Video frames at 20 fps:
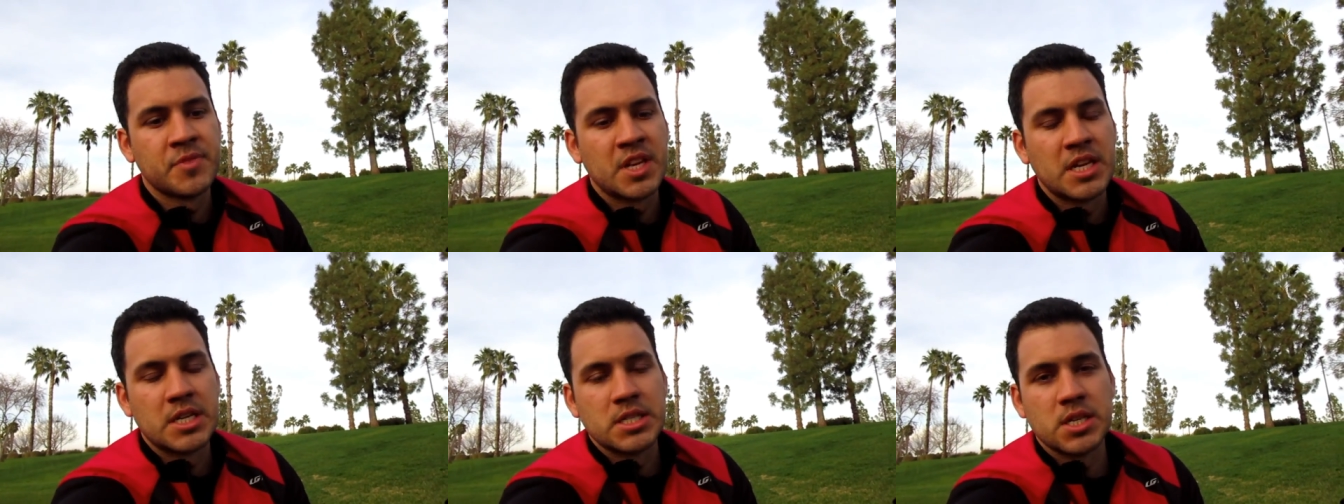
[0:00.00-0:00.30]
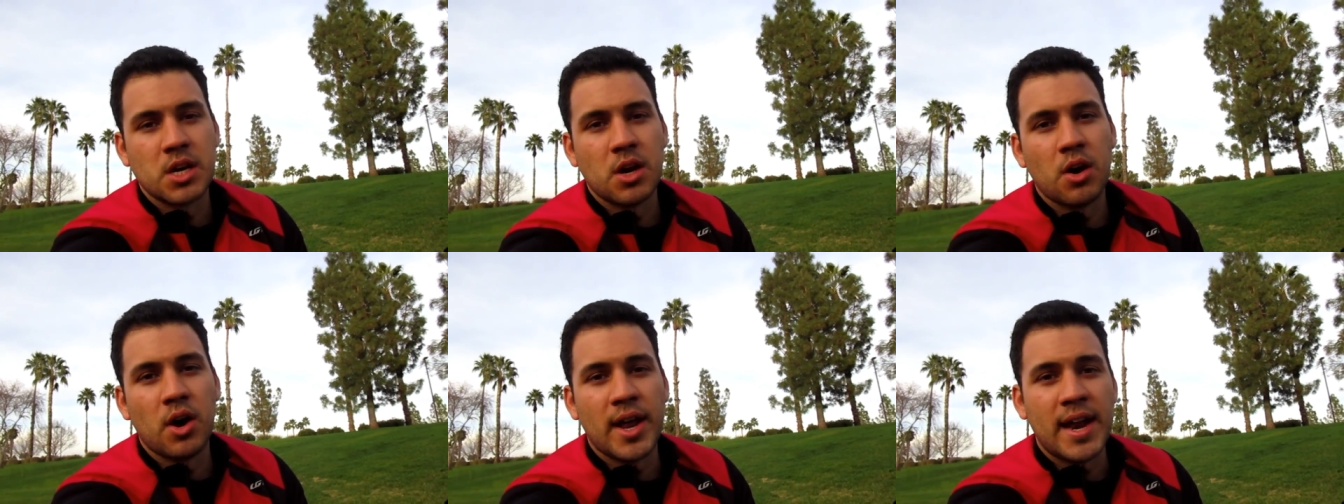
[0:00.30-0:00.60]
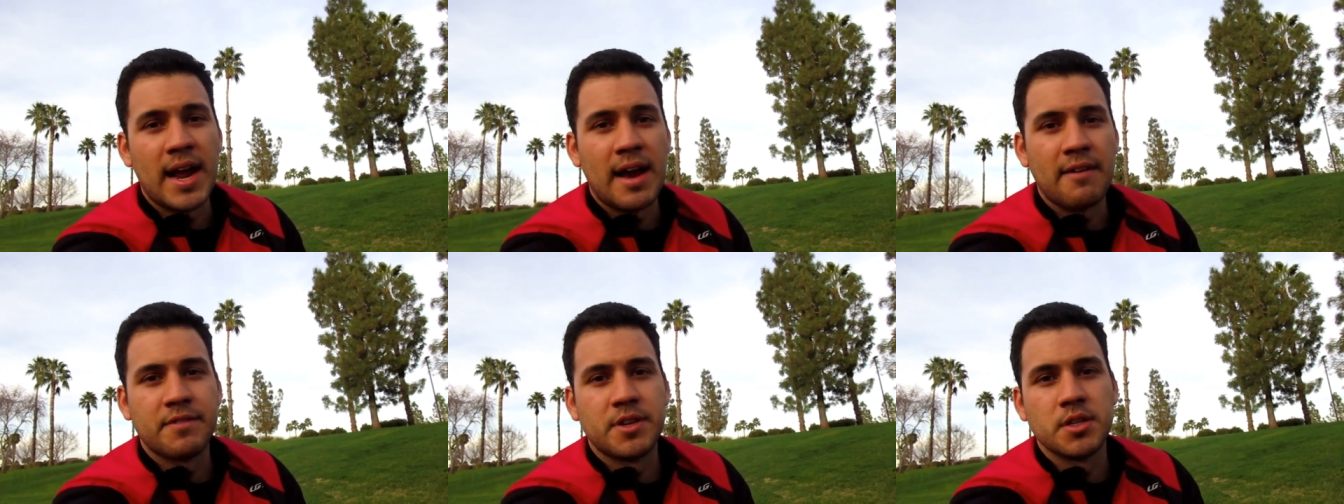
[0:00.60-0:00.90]
So I'd
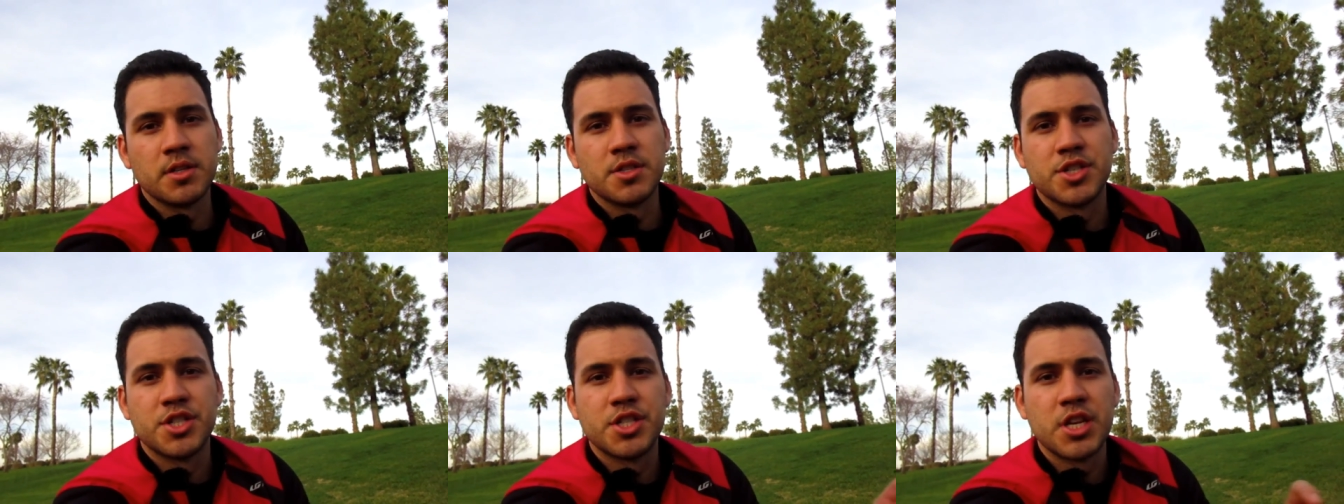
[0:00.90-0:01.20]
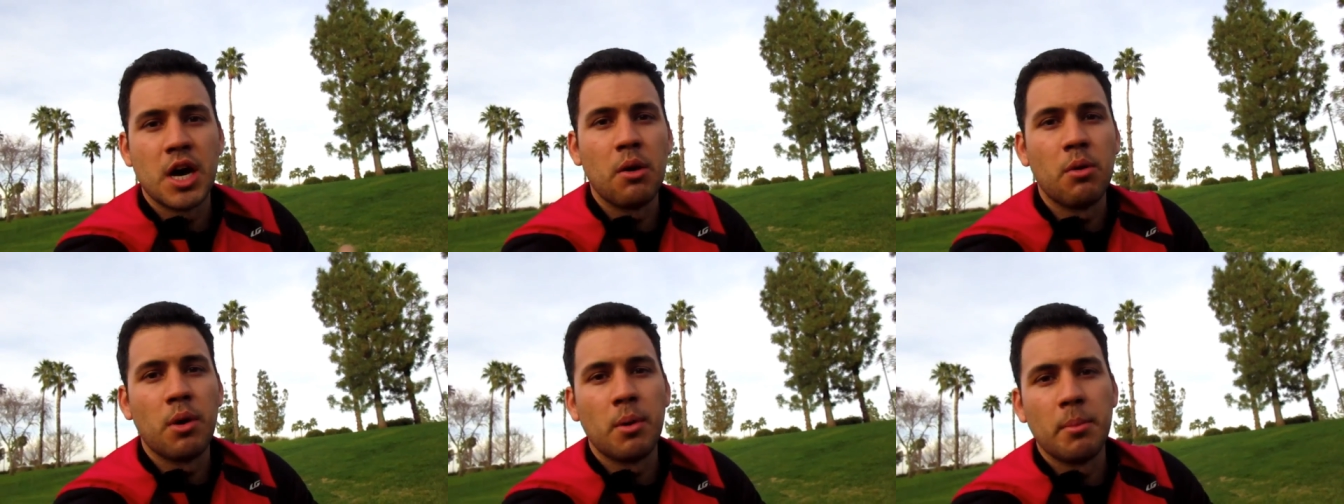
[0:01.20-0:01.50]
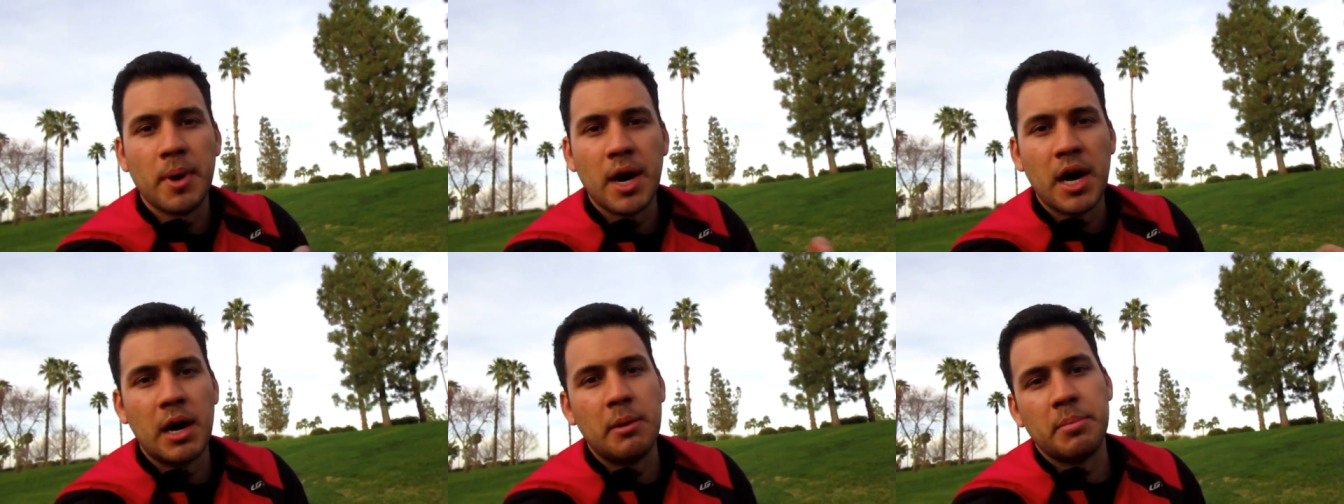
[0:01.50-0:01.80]
have to sew them
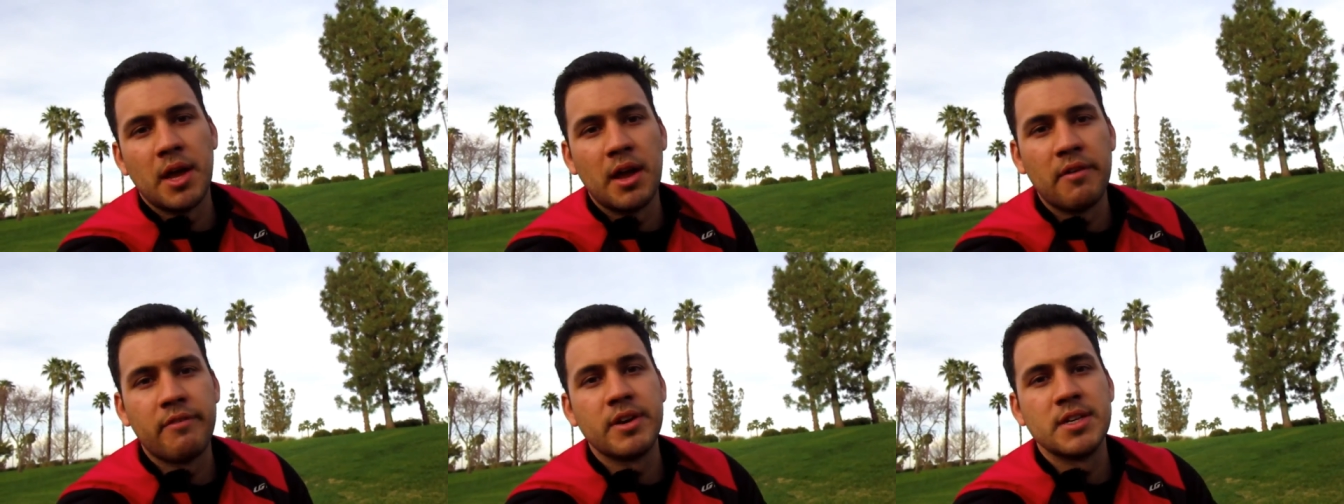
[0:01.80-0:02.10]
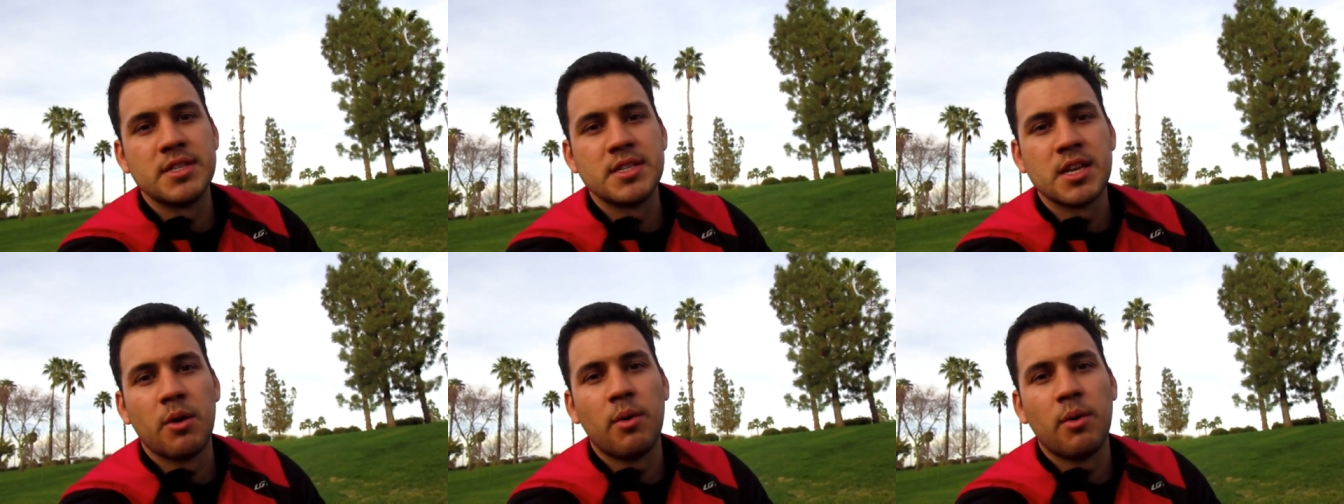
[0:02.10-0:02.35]
up every so